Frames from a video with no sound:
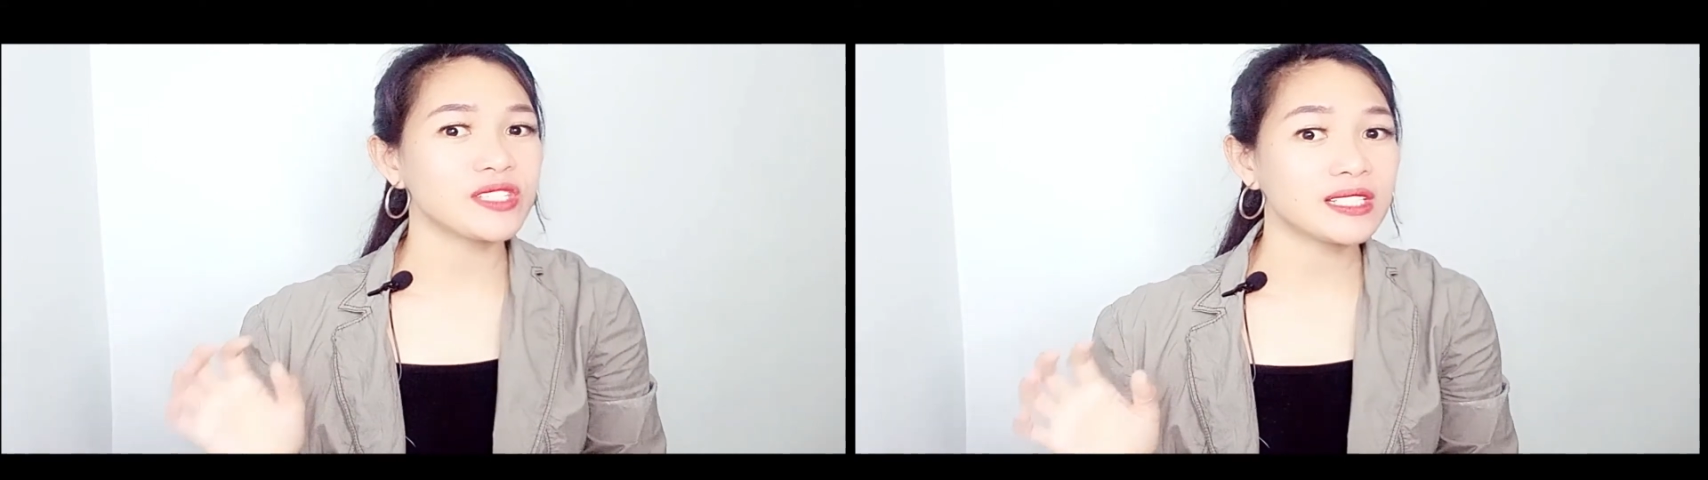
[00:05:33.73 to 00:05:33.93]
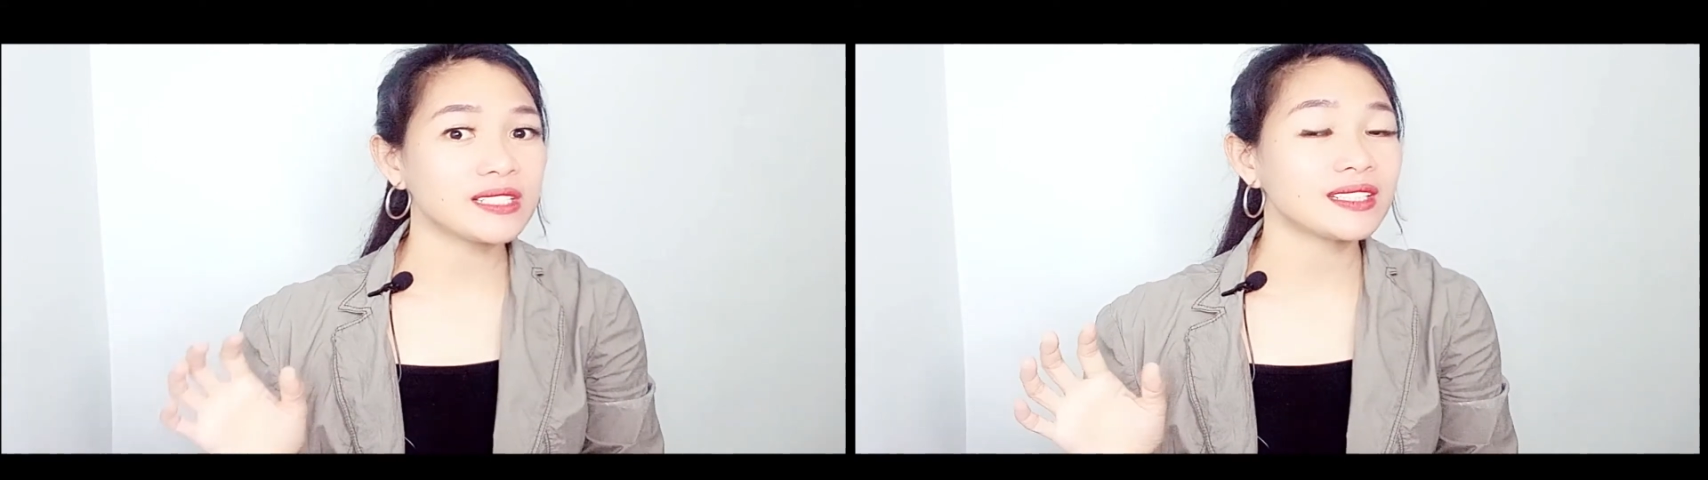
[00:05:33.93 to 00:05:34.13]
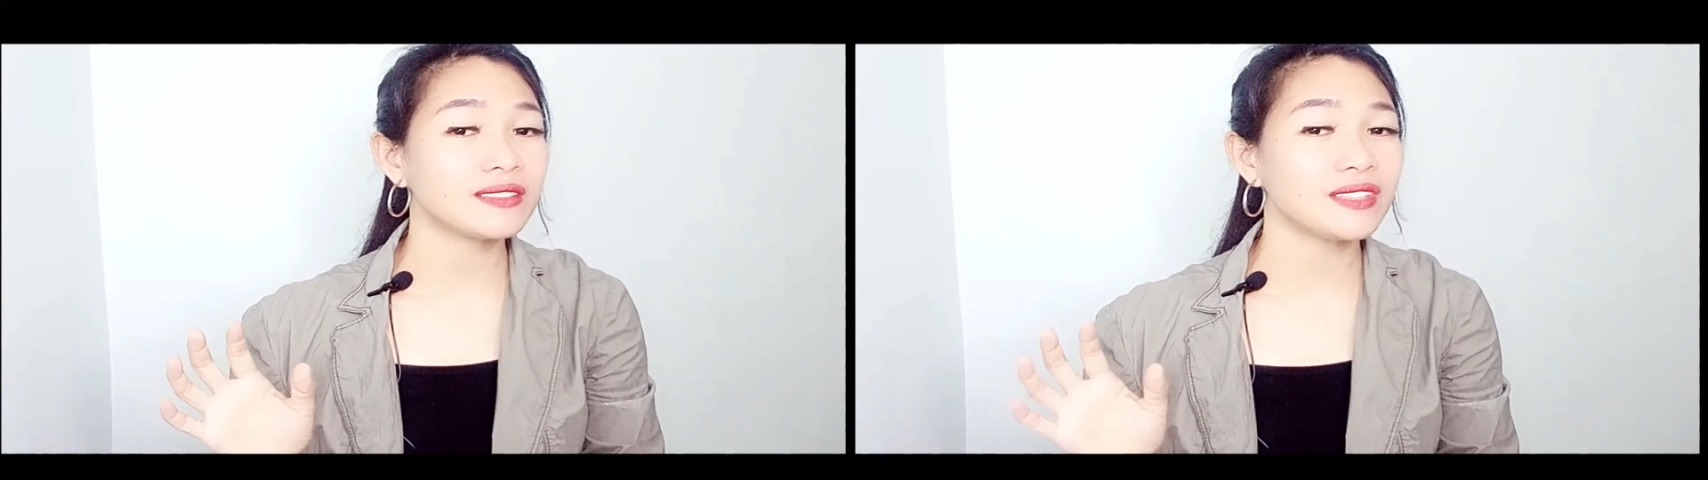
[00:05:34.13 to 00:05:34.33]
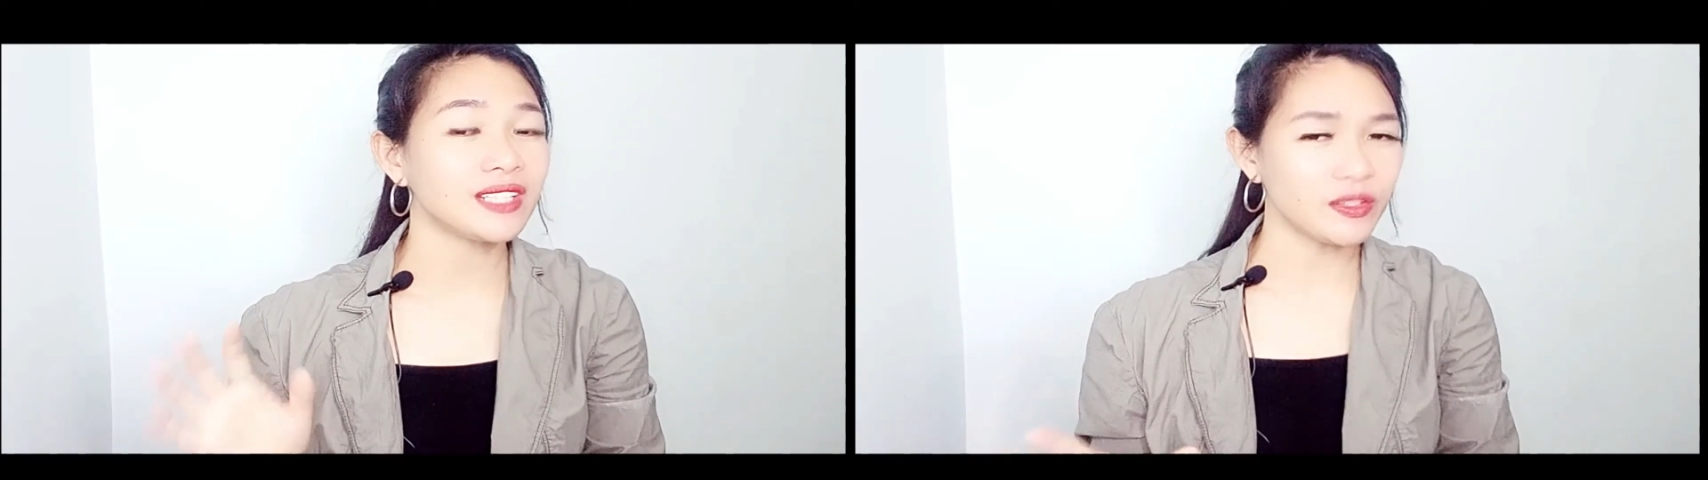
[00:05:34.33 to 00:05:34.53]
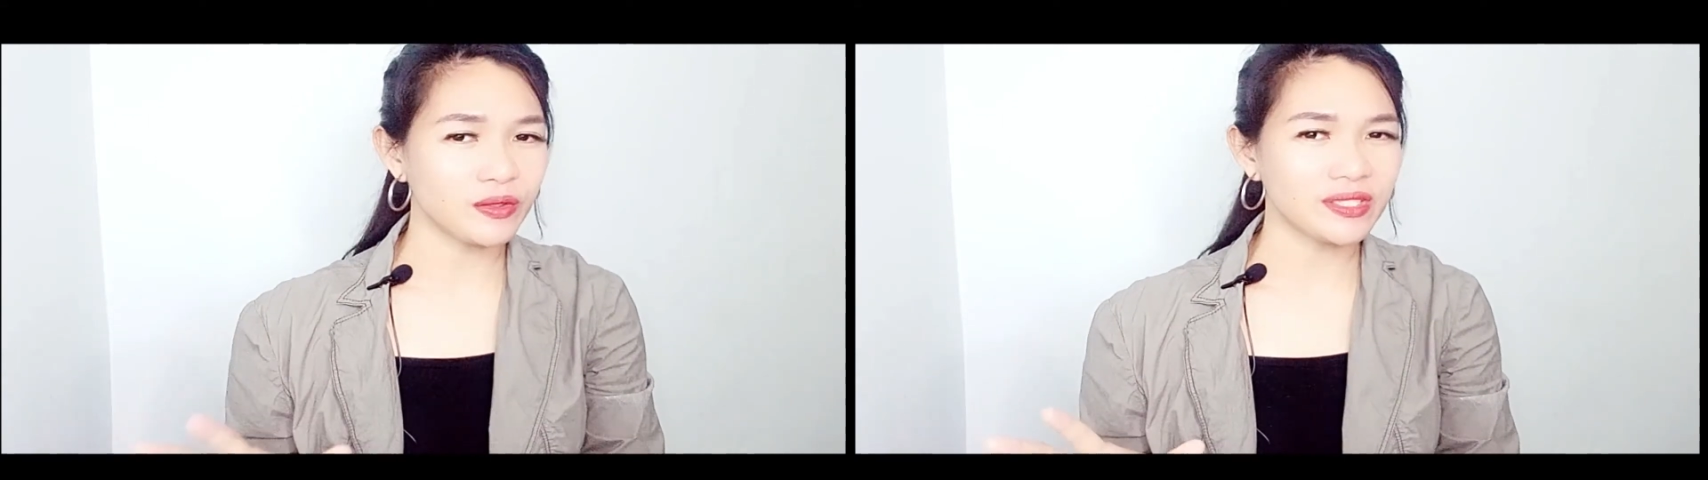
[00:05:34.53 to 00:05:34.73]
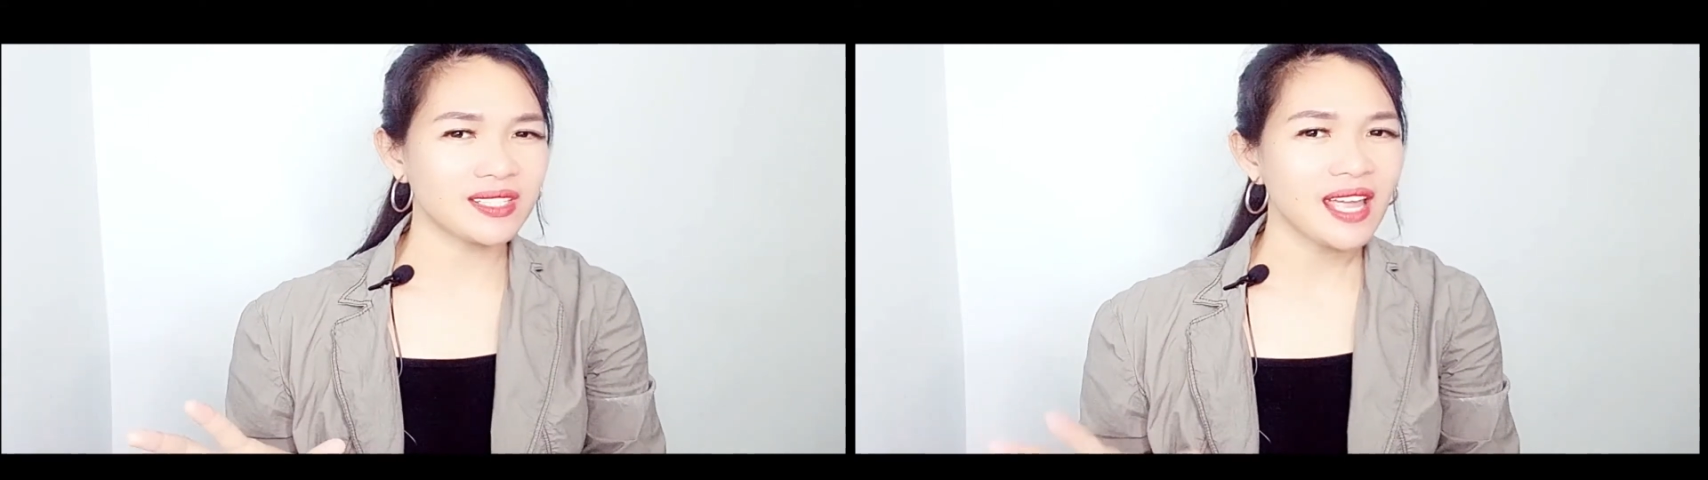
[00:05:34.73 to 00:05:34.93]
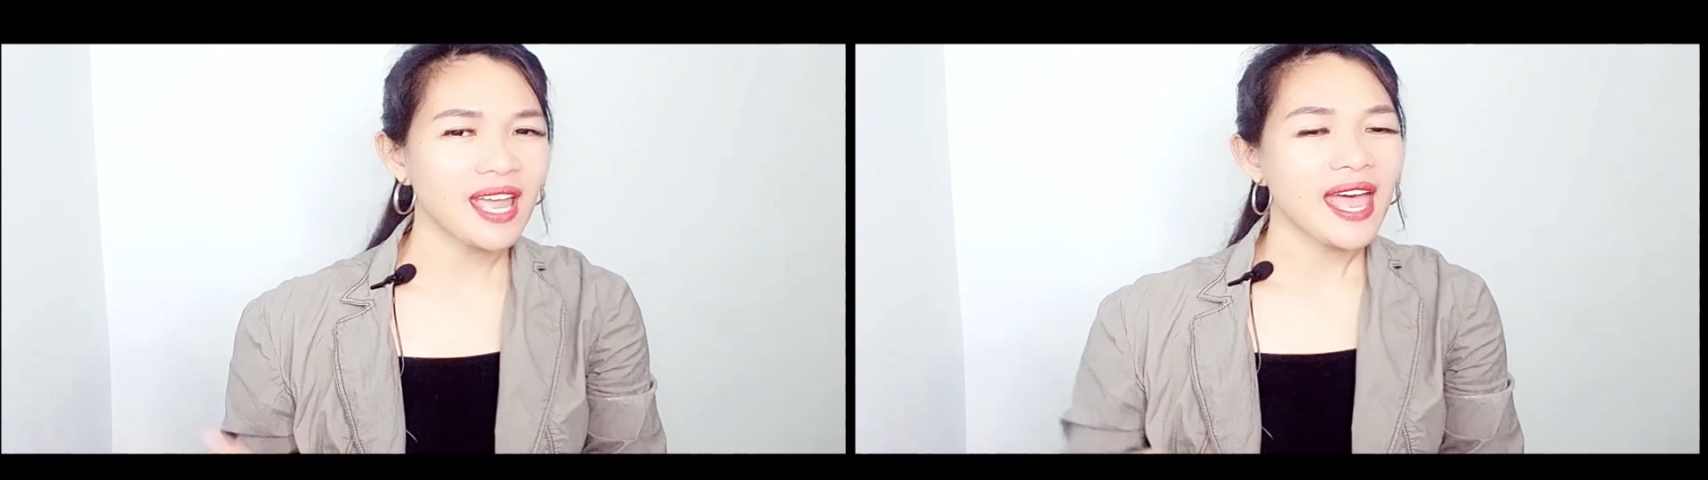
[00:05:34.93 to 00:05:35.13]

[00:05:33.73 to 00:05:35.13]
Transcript: still confused